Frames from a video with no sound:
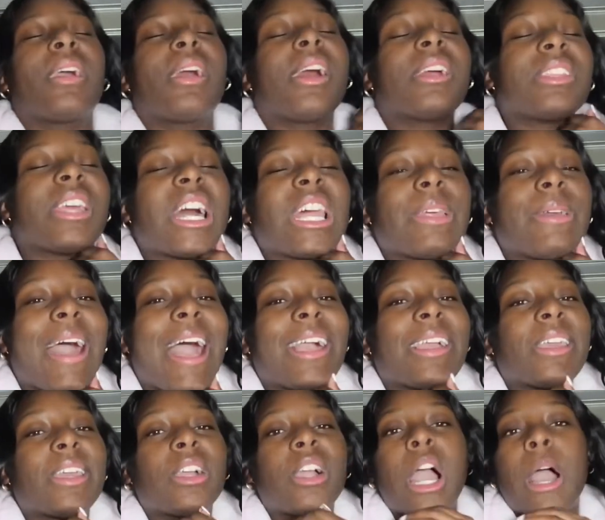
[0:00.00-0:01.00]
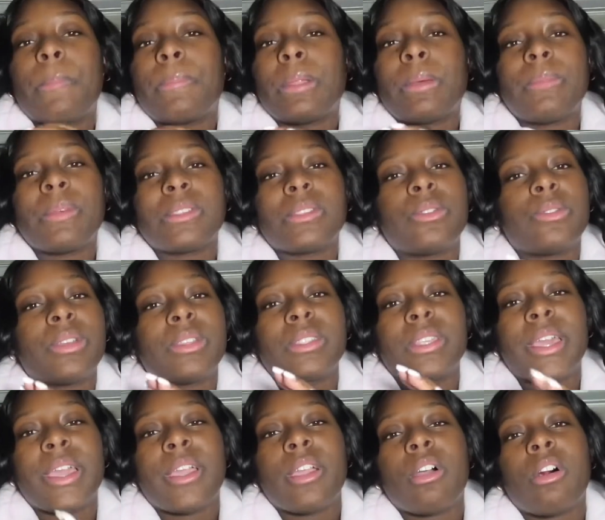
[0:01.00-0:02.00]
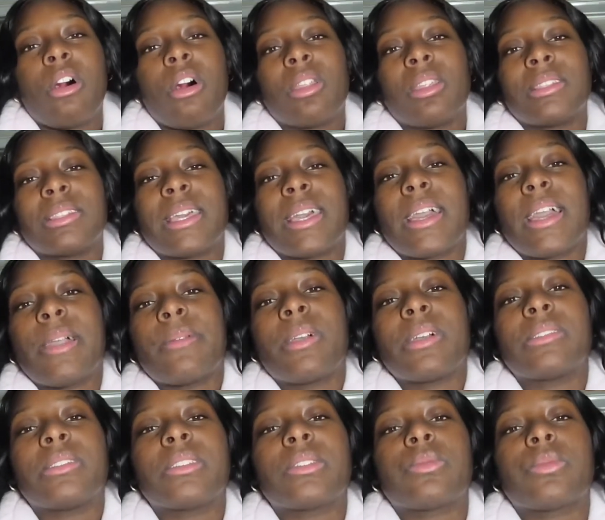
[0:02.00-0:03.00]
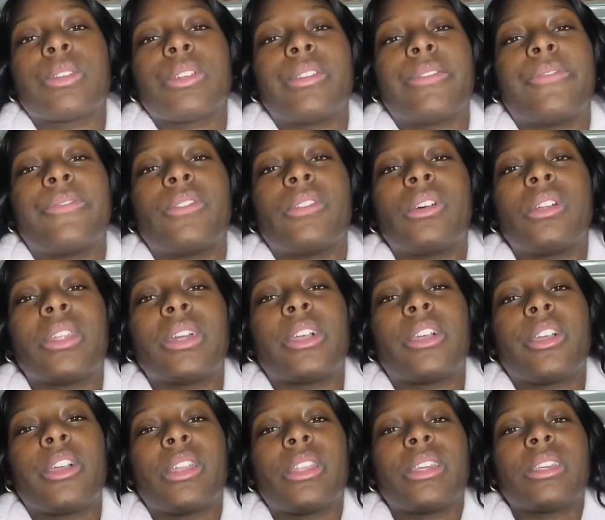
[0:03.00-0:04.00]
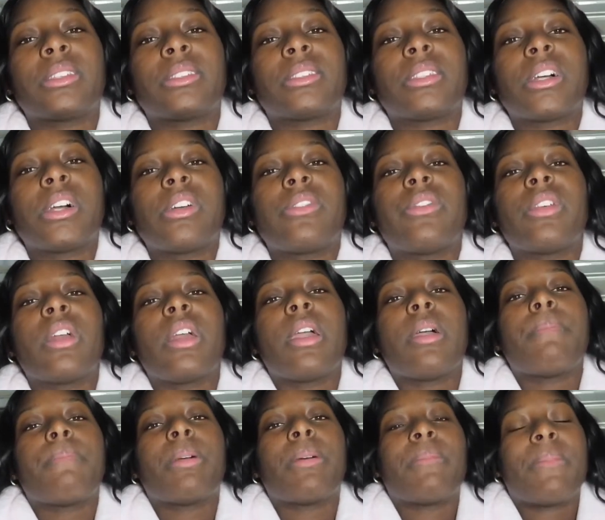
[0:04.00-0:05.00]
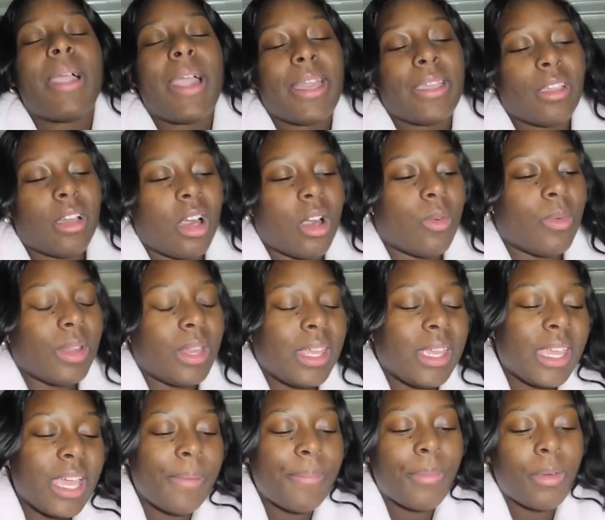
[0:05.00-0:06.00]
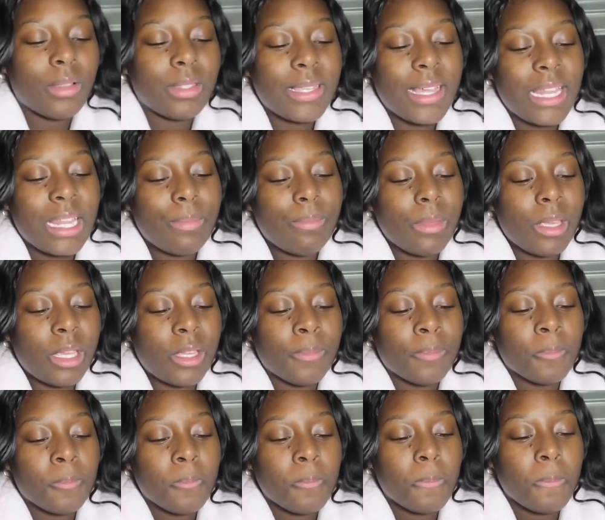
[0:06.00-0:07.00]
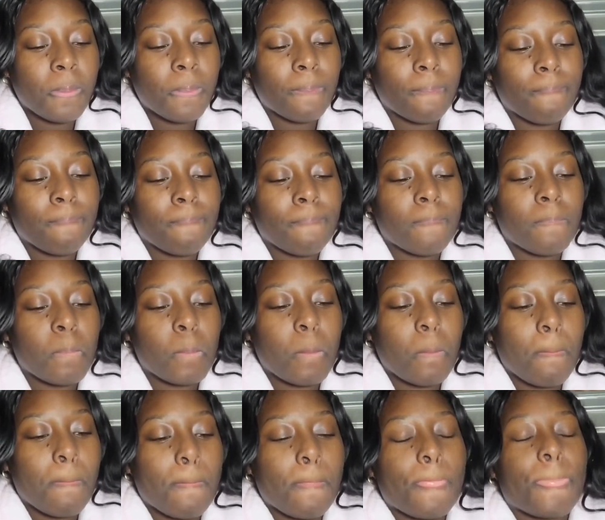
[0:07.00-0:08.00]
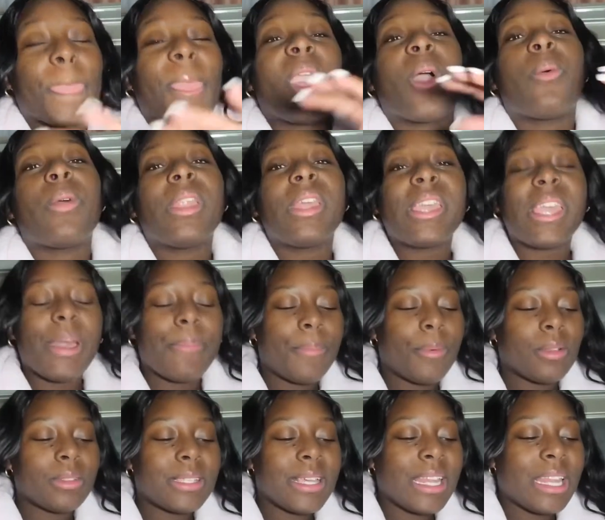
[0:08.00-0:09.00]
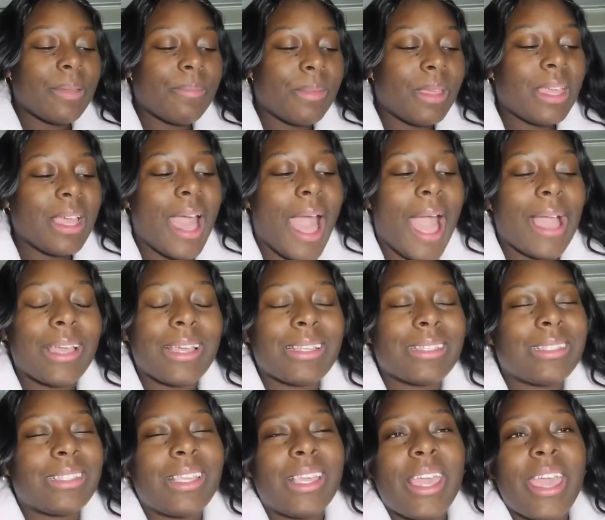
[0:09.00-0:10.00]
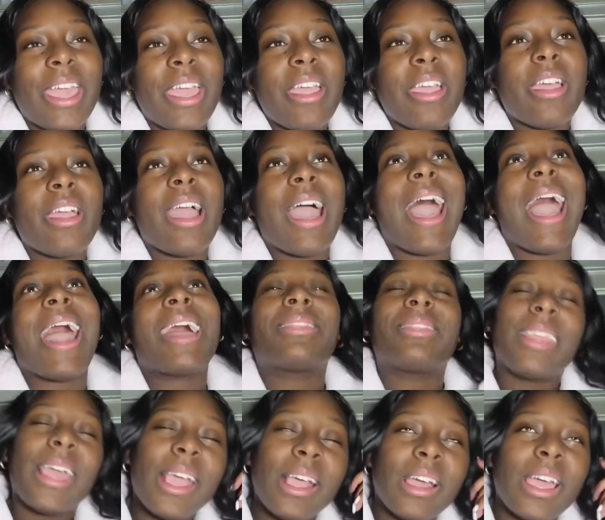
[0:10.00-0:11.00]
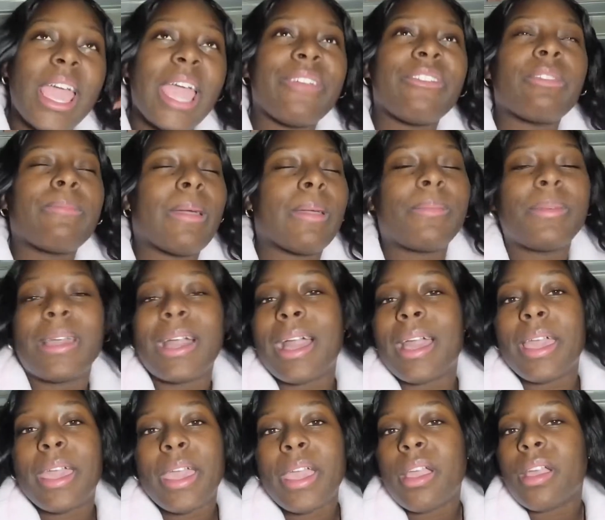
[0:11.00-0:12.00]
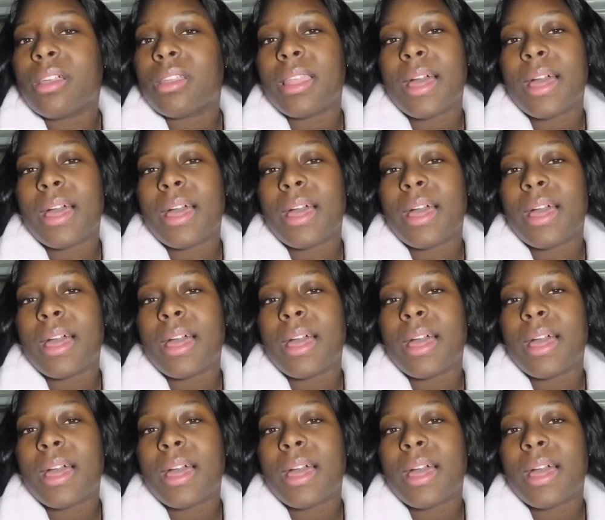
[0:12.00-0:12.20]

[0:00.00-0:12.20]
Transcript: I get compliments on his hair all the time because it's real full and curly and stuff. But mind y'all, when he kept on telling me, I can see hair, I think every baby got hair.